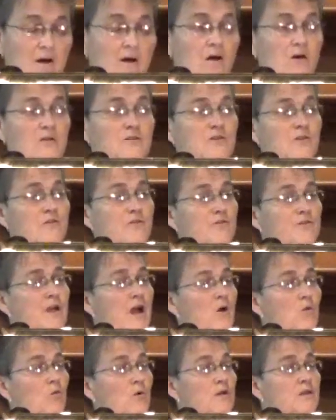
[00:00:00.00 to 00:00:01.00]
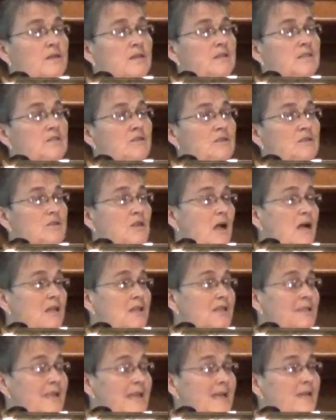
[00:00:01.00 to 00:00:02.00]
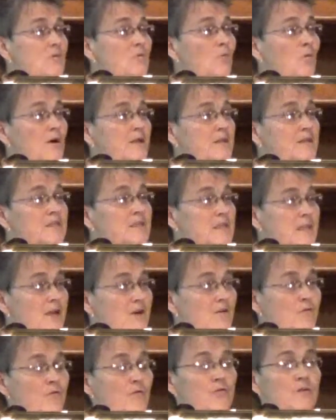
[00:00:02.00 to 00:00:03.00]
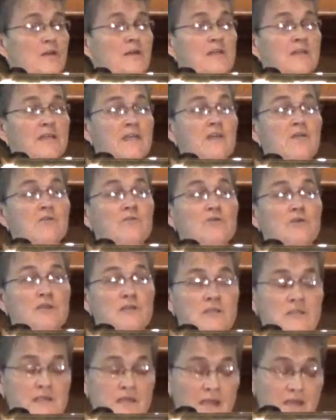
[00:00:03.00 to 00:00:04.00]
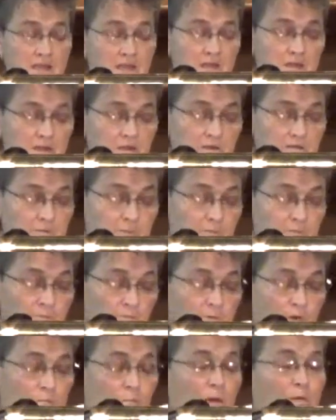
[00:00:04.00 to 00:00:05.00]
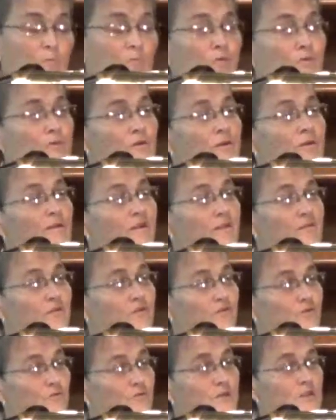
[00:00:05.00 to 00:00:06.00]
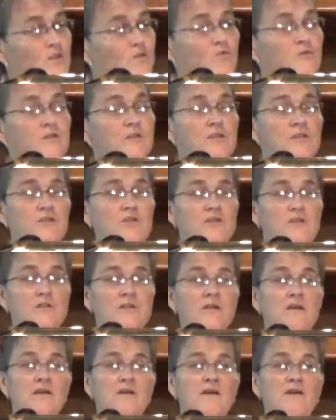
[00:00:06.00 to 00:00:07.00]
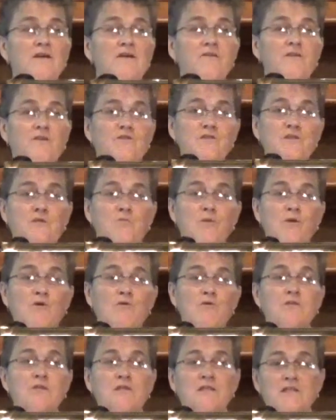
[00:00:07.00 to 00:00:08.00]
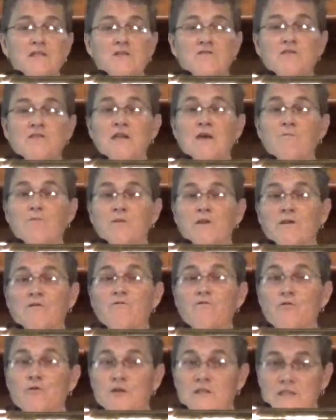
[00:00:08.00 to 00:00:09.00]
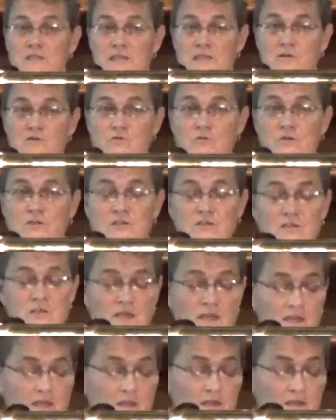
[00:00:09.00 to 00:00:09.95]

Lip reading: Also, they're not willing to let what is there for the gleaners to take. Remember, in the Jewish tradition, they're supposed to leave something for gleaners to take.